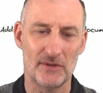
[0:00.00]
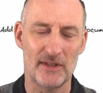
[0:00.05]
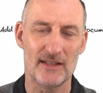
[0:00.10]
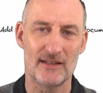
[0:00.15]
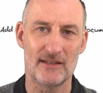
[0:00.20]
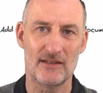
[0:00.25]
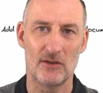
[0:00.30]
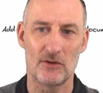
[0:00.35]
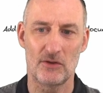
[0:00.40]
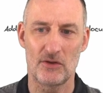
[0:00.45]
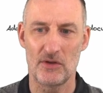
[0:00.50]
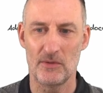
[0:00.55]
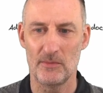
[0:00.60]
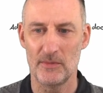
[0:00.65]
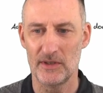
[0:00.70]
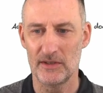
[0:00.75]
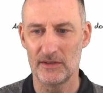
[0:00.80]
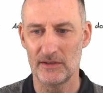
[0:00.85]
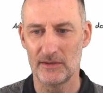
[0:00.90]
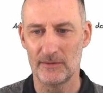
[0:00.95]
this
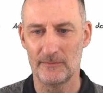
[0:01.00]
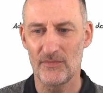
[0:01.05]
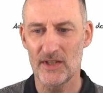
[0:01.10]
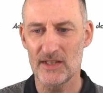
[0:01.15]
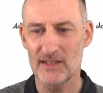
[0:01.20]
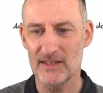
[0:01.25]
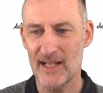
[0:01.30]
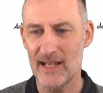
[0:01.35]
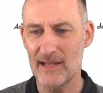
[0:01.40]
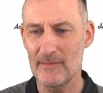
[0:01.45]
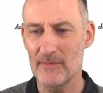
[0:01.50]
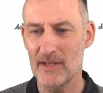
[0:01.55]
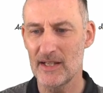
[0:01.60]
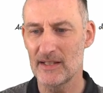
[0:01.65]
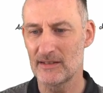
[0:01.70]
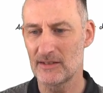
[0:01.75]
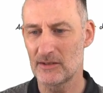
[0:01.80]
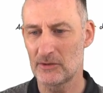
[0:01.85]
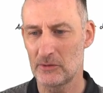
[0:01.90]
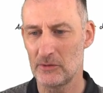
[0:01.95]
document. The same
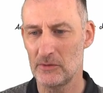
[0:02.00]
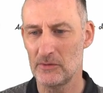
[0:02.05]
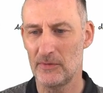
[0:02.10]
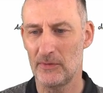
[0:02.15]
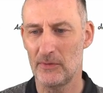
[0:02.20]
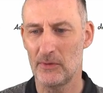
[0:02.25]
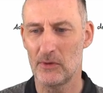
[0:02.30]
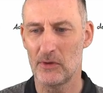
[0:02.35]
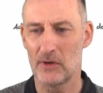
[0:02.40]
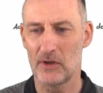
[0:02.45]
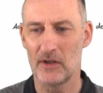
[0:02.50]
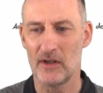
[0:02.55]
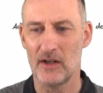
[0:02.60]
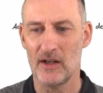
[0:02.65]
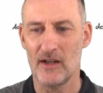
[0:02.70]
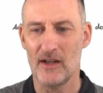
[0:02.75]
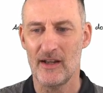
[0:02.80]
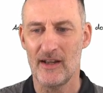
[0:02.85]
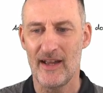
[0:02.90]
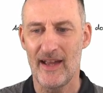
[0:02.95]
is true for
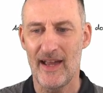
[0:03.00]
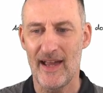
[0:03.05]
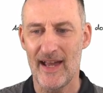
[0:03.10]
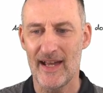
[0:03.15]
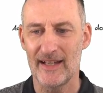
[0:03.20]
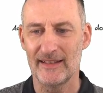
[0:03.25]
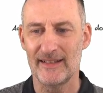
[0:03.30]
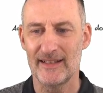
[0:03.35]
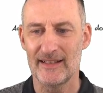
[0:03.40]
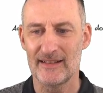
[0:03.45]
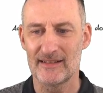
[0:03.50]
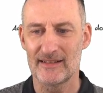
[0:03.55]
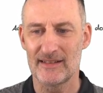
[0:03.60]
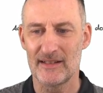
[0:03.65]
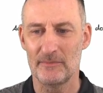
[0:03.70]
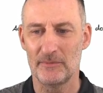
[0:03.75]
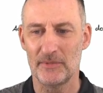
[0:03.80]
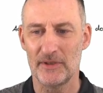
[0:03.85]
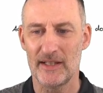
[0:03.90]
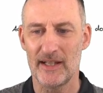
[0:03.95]
adding
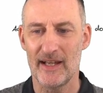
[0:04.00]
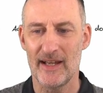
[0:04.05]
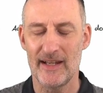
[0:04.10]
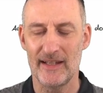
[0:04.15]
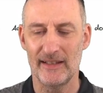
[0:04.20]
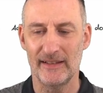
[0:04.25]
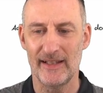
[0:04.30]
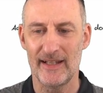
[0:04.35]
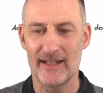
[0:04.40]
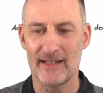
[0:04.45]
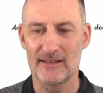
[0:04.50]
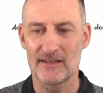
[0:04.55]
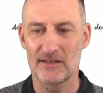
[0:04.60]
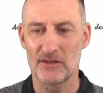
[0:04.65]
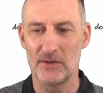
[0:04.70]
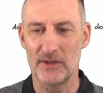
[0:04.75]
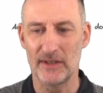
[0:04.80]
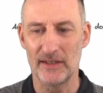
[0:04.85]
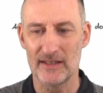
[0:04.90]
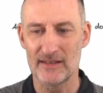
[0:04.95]
simply a link.
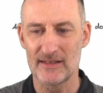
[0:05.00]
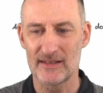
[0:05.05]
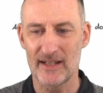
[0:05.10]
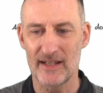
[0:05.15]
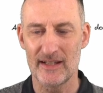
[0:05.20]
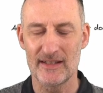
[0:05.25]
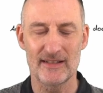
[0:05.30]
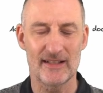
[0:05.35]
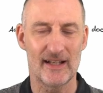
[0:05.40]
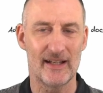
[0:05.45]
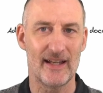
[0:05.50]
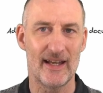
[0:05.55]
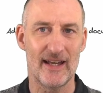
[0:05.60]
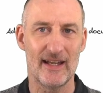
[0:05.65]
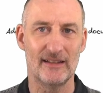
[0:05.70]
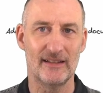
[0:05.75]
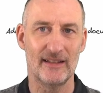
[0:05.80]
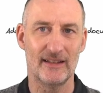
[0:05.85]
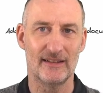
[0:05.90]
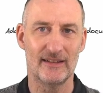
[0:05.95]
So in this case, I
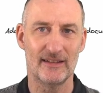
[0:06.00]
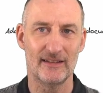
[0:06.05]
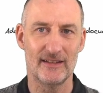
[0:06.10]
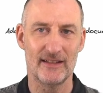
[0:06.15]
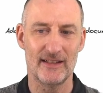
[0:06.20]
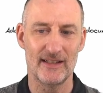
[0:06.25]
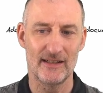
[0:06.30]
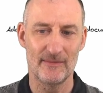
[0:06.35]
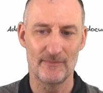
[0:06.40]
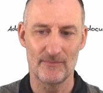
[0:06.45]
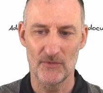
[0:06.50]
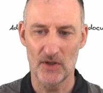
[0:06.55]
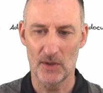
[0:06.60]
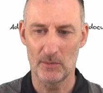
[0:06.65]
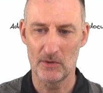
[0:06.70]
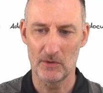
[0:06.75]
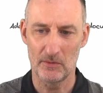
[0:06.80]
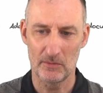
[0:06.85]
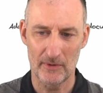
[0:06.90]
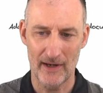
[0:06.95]
added the
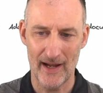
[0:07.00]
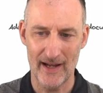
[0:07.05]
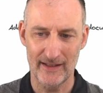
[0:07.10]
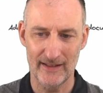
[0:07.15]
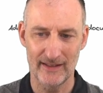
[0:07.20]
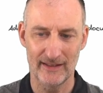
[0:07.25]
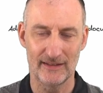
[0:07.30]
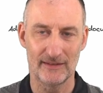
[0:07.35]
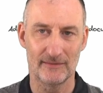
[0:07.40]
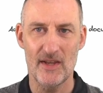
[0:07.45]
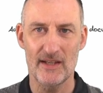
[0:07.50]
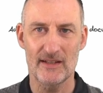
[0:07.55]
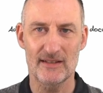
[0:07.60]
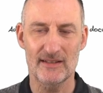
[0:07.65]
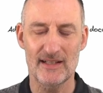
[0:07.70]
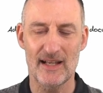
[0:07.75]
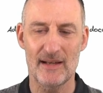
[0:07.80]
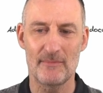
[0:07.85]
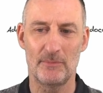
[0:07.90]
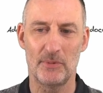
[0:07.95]
double bracket
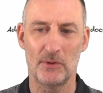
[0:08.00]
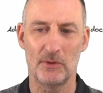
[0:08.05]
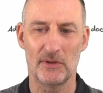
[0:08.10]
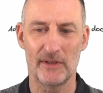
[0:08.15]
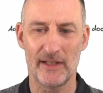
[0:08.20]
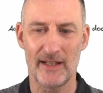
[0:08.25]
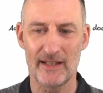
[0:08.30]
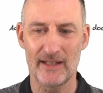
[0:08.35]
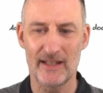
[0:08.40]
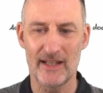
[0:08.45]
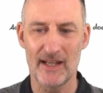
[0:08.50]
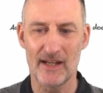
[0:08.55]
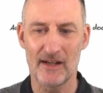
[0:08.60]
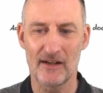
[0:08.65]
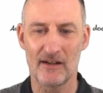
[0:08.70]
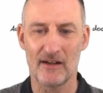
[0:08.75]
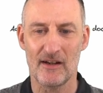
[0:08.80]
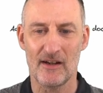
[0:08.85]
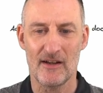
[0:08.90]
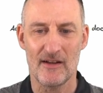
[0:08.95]
example link
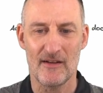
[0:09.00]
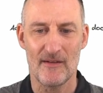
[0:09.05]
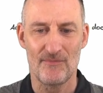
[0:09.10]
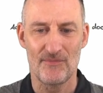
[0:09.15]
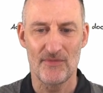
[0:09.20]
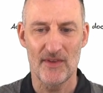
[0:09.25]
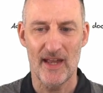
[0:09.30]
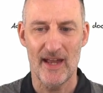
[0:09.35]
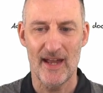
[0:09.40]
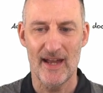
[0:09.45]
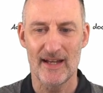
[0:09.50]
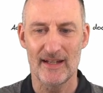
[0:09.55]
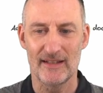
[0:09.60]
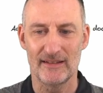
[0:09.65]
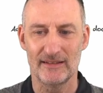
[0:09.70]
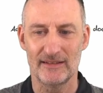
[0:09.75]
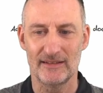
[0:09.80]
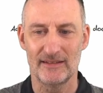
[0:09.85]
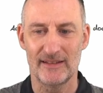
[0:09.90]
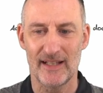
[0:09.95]
here.
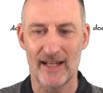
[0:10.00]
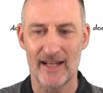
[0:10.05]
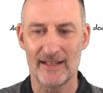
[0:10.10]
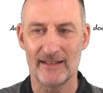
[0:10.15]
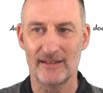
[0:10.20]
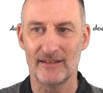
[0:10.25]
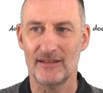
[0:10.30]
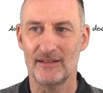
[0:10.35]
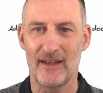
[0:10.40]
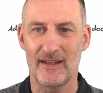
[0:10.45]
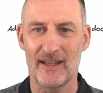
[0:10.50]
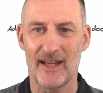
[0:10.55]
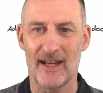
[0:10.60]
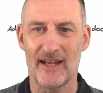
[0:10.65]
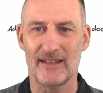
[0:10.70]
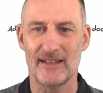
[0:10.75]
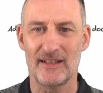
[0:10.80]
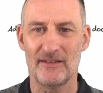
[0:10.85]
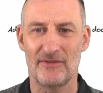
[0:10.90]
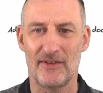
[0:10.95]
And then
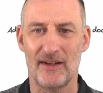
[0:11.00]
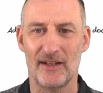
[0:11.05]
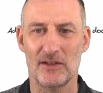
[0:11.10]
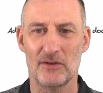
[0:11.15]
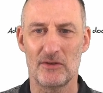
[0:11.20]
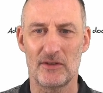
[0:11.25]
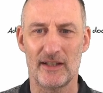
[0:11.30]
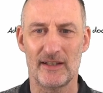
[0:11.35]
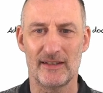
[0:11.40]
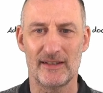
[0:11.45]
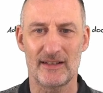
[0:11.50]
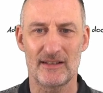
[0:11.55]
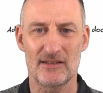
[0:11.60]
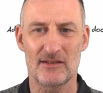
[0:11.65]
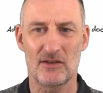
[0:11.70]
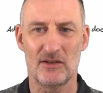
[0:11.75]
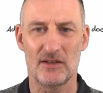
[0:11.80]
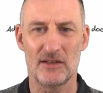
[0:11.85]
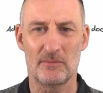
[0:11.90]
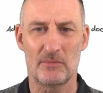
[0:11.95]
again, if I look at
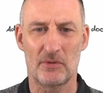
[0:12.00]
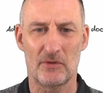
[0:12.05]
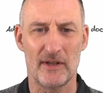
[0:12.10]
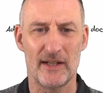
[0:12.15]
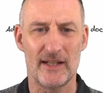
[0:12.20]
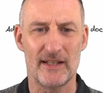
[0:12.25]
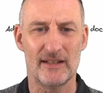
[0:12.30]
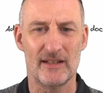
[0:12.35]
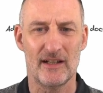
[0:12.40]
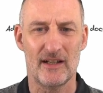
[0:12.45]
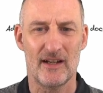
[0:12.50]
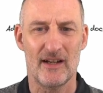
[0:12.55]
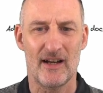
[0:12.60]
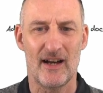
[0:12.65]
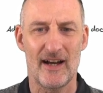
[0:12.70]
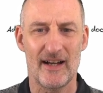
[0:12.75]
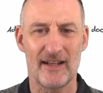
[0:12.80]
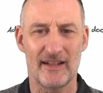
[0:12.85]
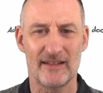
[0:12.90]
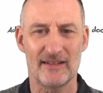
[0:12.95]
ExcaliBrain,
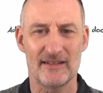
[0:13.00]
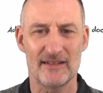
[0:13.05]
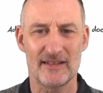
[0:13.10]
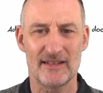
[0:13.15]
I can